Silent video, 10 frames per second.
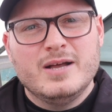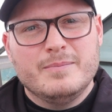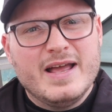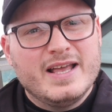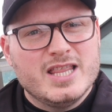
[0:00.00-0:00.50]

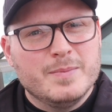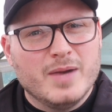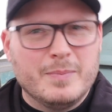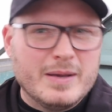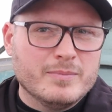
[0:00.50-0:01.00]
making them
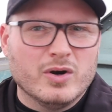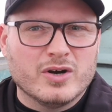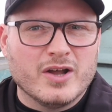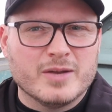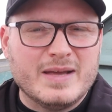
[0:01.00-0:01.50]
a bit more
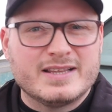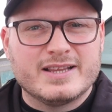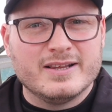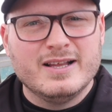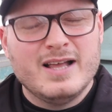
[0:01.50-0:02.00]

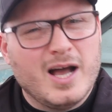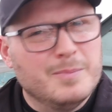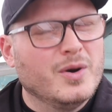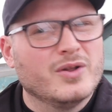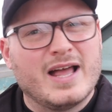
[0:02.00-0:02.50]
ornamental and
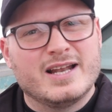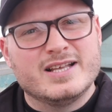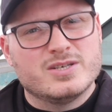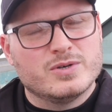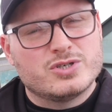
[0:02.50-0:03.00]
more likely
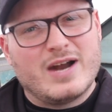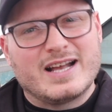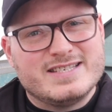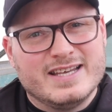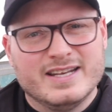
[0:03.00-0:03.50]
to
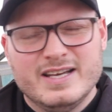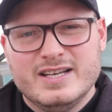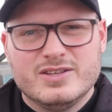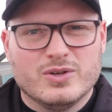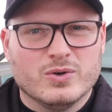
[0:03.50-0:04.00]
attract in
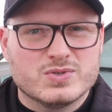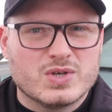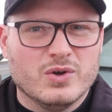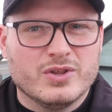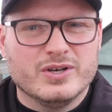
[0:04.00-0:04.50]
those
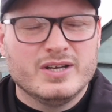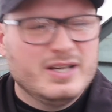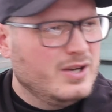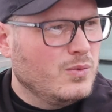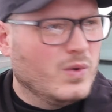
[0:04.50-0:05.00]
other
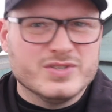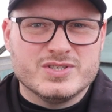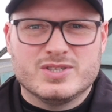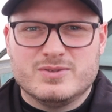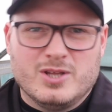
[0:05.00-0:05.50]
ones,
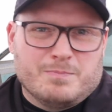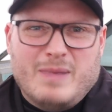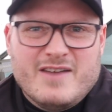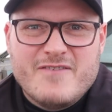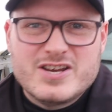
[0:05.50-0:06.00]
the
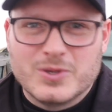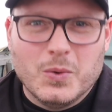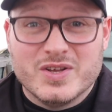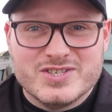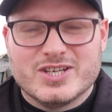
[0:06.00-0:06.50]
beneficial
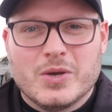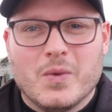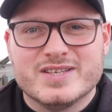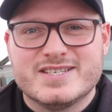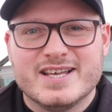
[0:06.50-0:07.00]
ones that you
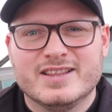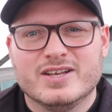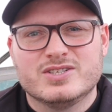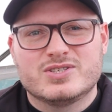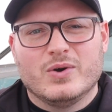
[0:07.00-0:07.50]
want in
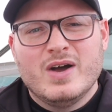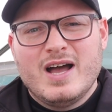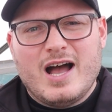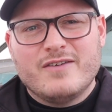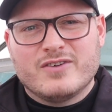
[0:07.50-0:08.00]
there. So
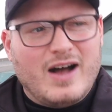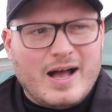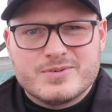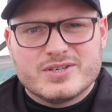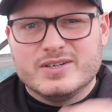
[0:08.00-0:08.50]
I've got
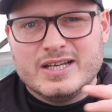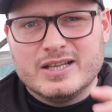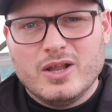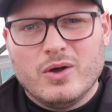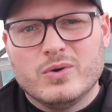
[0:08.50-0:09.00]
absolutely
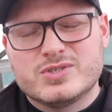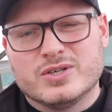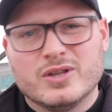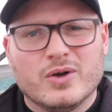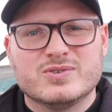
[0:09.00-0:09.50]
loads
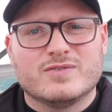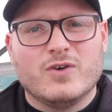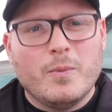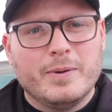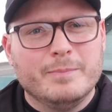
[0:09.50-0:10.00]
and loads of
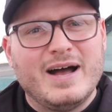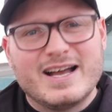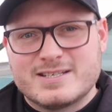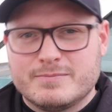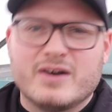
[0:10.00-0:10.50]
open
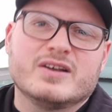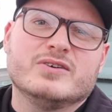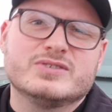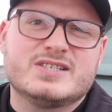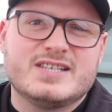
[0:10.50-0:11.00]
packs of
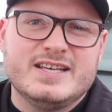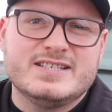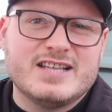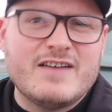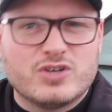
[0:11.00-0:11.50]
marigold seeds
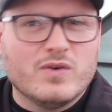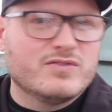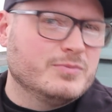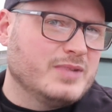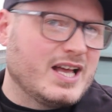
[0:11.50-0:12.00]
left over
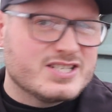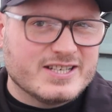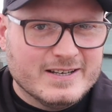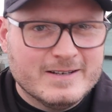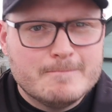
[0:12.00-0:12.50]
from last
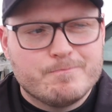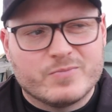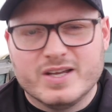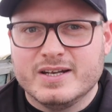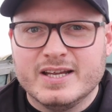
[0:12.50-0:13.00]
year
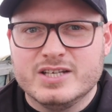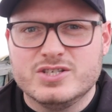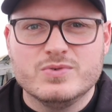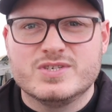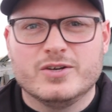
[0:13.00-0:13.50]
that need
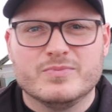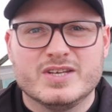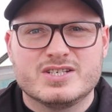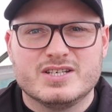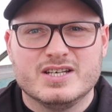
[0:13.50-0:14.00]
using up
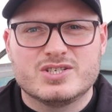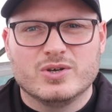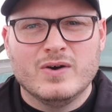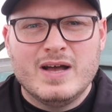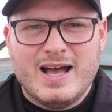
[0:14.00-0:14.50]
this year.
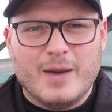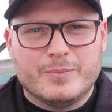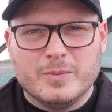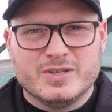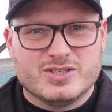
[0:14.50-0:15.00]
So I'll
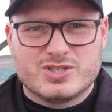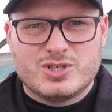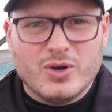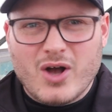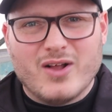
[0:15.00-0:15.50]
probably just
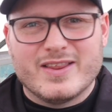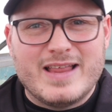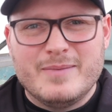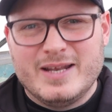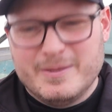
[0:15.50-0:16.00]
chuck all of
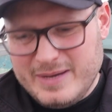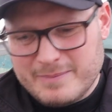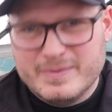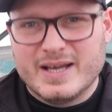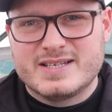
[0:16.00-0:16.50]
them in a big
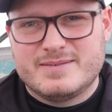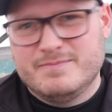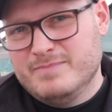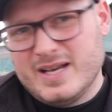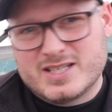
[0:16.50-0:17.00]
mix,
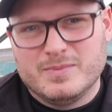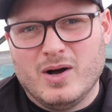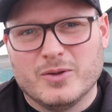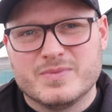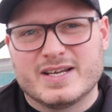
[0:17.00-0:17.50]
mix them
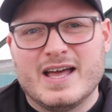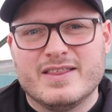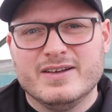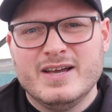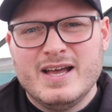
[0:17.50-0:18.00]
all up
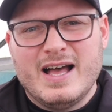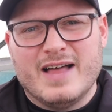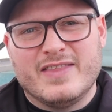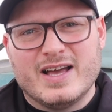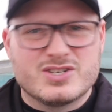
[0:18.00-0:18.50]
together,
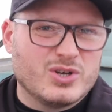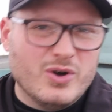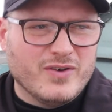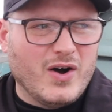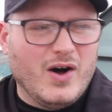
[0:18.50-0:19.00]
and that should
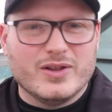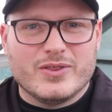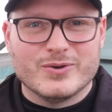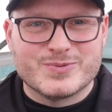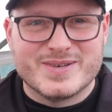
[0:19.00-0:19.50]
cover all of
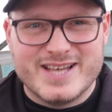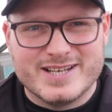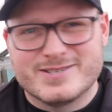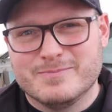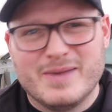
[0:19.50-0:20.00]
those
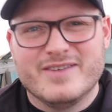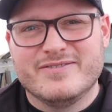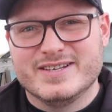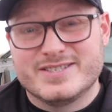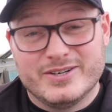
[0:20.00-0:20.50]
potential
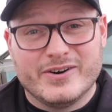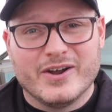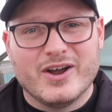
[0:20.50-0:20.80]
benefits that are on